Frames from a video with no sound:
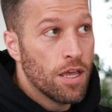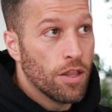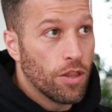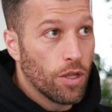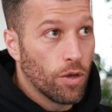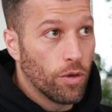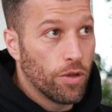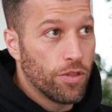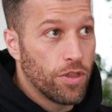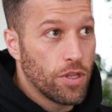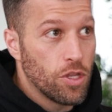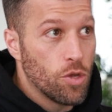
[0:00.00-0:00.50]
The
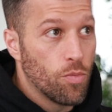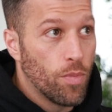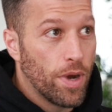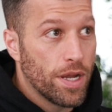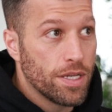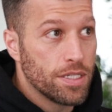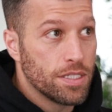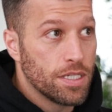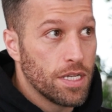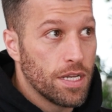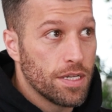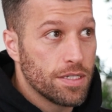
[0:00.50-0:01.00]
only thing you
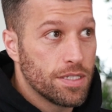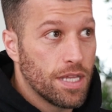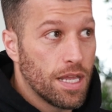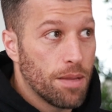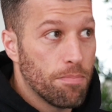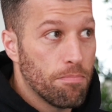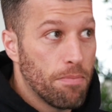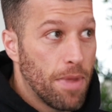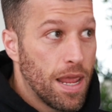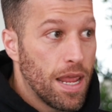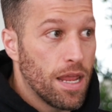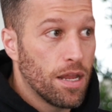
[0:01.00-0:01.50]
might see is they
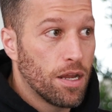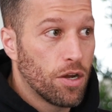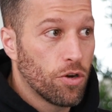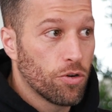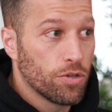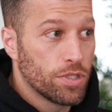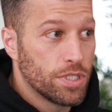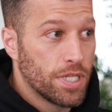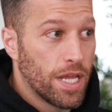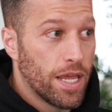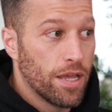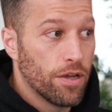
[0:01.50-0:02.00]
may
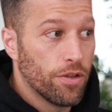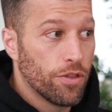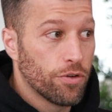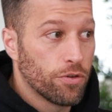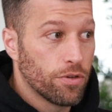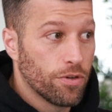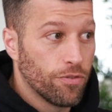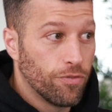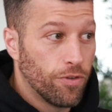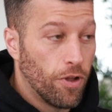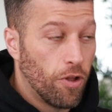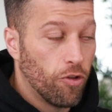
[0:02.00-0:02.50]
curtail
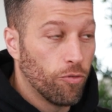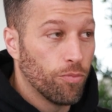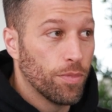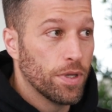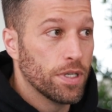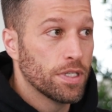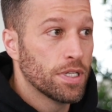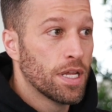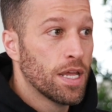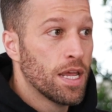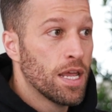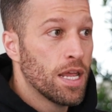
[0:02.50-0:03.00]
their
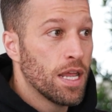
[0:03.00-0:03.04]
involvement